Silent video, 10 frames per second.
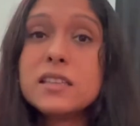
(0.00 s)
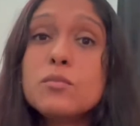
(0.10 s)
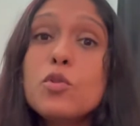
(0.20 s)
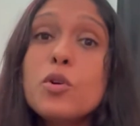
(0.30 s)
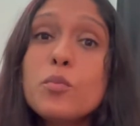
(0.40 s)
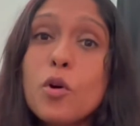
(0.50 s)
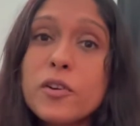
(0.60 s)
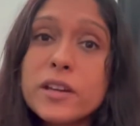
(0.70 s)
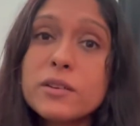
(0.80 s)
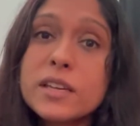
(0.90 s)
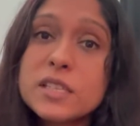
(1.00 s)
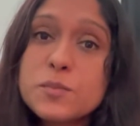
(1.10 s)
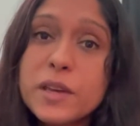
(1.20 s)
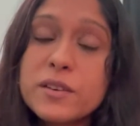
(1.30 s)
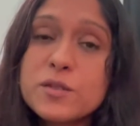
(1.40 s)
The more boring an
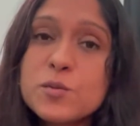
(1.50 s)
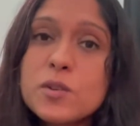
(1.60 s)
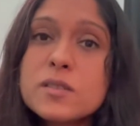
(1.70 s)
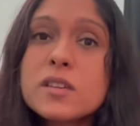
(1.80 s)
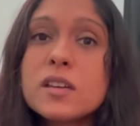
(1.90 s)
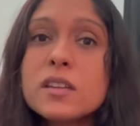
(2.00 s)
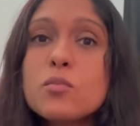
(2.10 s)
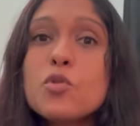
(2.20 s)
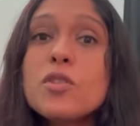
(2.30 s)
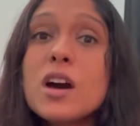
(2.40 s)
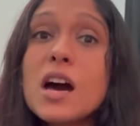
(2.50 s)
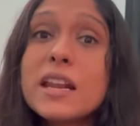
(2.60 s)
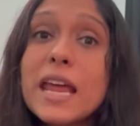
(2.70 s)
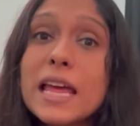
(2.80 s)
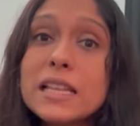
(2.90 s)
experience was, the more
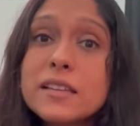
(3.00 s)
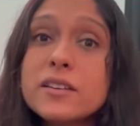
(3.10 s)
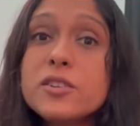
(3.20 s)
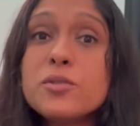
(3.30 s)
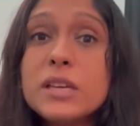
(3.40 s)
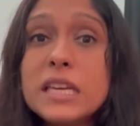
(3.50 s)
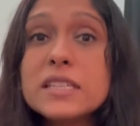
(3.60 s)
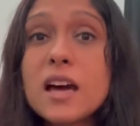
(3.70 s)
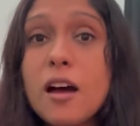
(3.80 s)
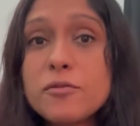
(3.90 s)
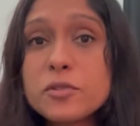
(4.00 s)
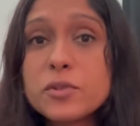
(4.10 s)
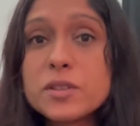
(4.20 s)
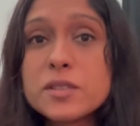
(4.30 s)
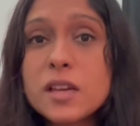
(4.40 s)
unhealthier you eat
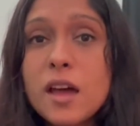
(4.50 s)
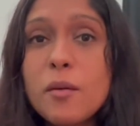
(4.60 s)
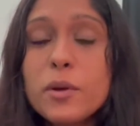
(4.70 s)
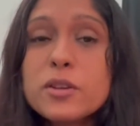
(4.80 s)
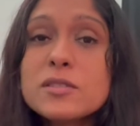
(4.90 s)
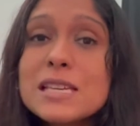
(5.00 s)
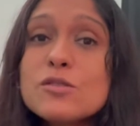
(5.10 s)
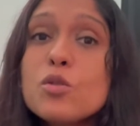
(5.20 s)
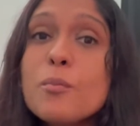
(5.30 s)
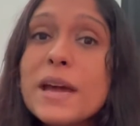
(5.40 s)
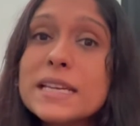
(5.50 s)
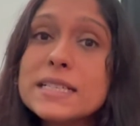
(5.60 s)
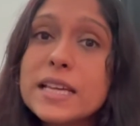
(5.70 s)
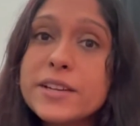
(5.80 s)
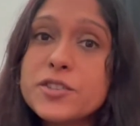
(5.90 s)
afterwards, because there's no
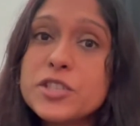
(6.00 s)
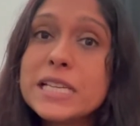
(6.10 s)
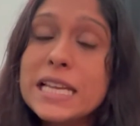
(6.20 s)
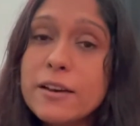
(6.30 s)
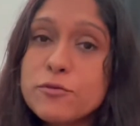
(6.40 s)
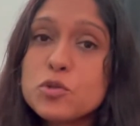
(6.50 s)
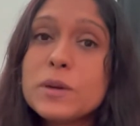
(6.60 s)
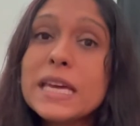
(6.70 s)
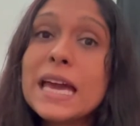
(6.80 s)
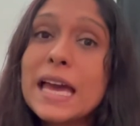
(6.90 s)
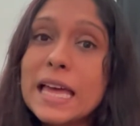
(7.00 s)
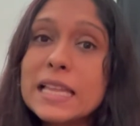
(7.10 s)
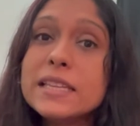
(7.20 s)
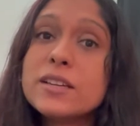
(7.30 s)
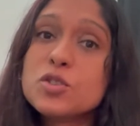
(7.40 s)
mental energy left to make
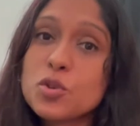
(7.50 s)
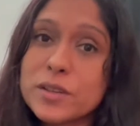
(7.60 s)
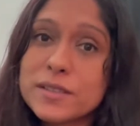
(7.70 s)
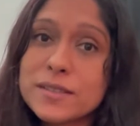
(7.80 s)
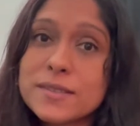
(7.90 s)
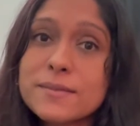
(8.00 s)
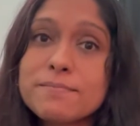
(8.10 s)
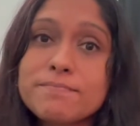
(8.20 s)
healthier choices.